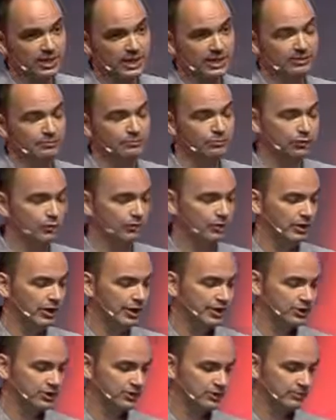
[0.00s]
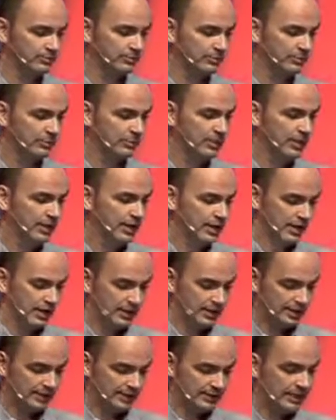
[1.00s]
then pure leisure.
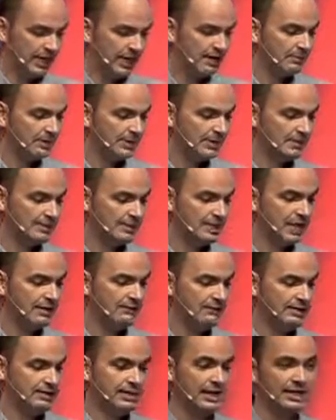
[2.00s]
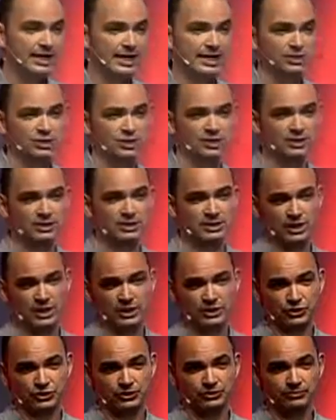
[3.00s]
The time that's left, that actually is
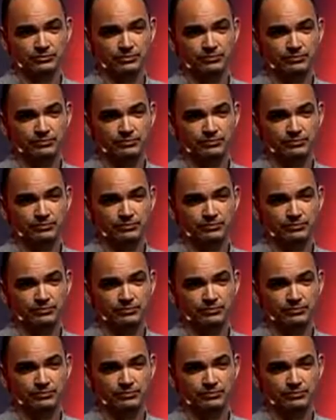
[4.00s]
leisure.